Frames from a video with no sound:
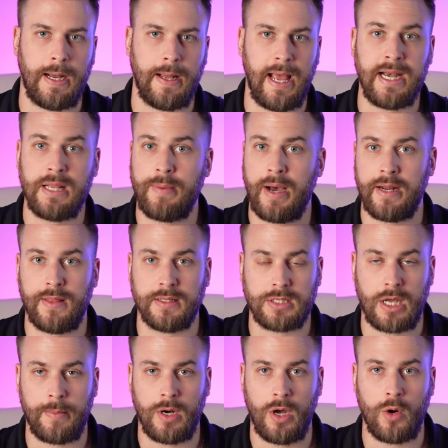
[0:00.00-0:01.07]
anybody that's
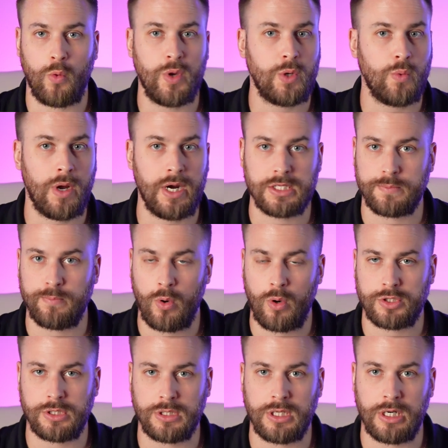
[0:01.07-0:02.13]
coming on, week 1 is
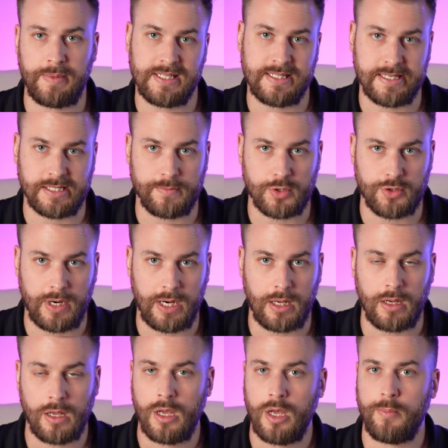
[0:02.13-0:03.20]
mostly going to be systems training,
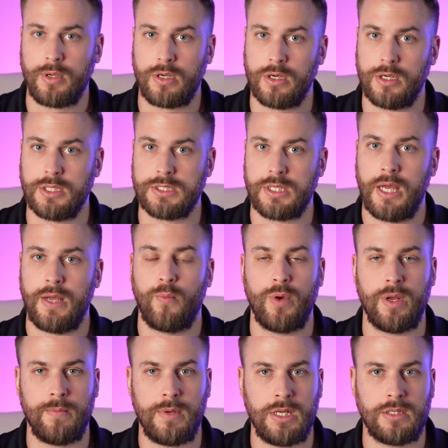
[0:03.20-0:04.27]
because
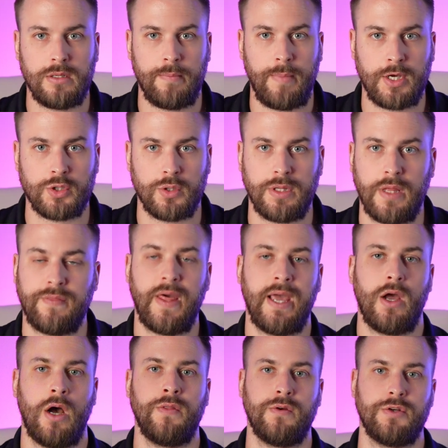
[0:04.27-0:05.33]
we need to make sure that
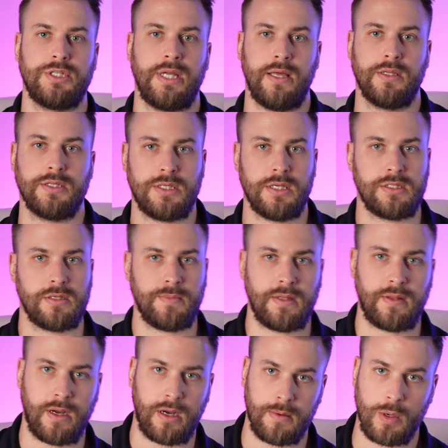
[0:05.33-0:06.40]
they understand the system that
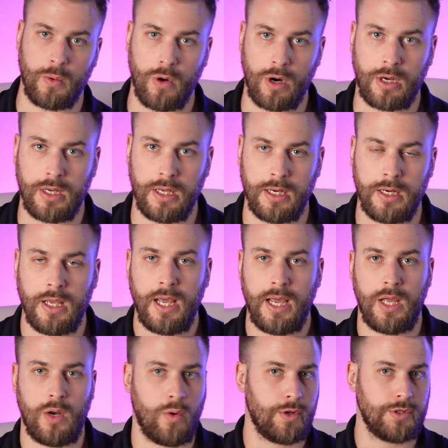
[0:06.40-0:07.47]
they're going to be working
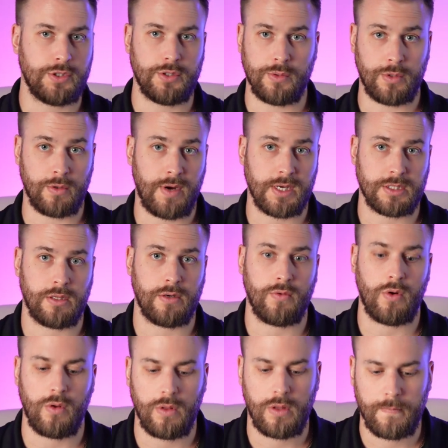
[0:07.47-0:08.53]
in order to do the rest of their
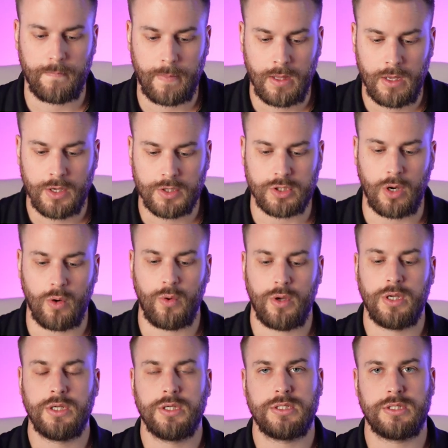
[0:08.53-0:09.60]
role. So
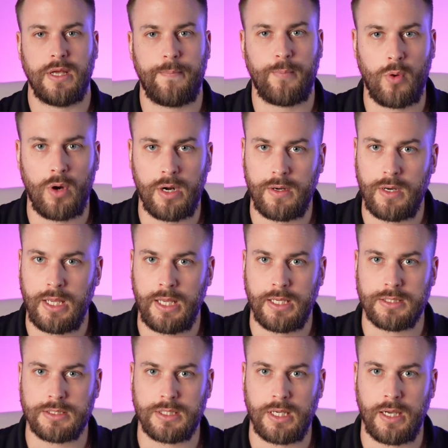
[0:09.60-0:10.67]
step 1
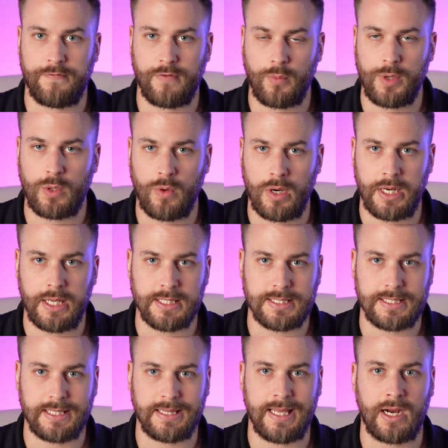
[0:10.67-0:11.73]
is for week 1
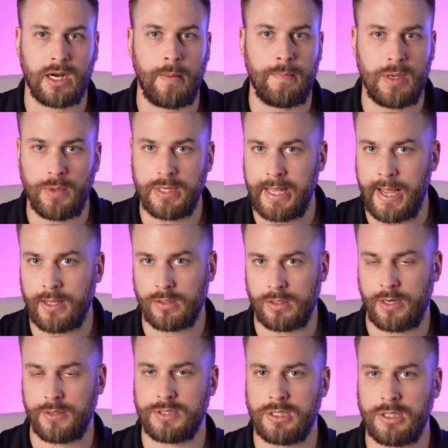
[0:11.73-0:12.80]
is they're going to meet with Daniel on
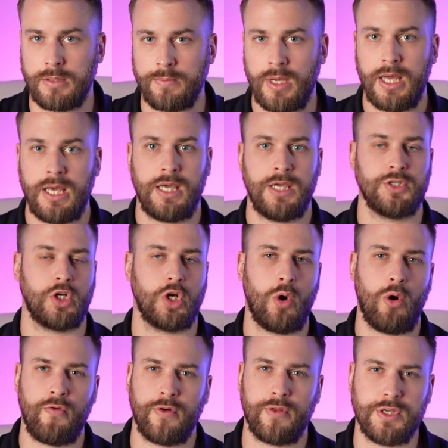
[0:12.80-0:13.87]
our team. He's going to
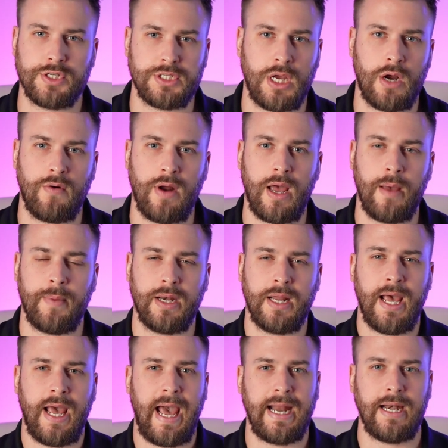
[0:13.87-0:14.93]
go over the CRM
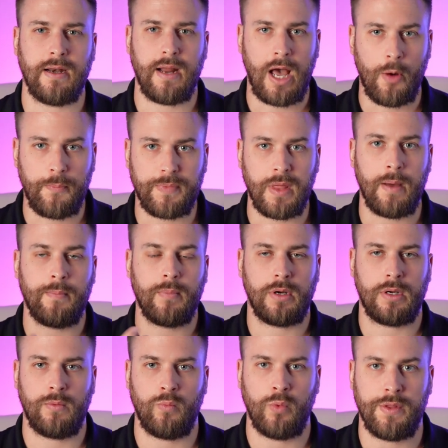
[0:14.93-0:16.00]
and help them
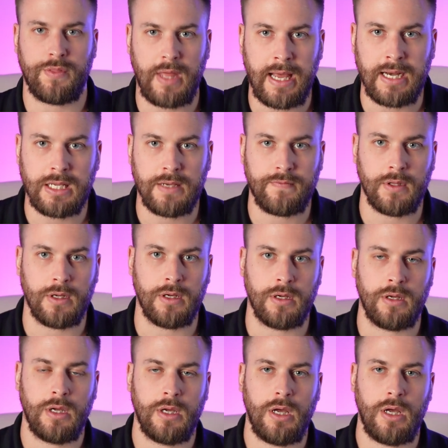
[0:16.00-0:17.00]
with any of the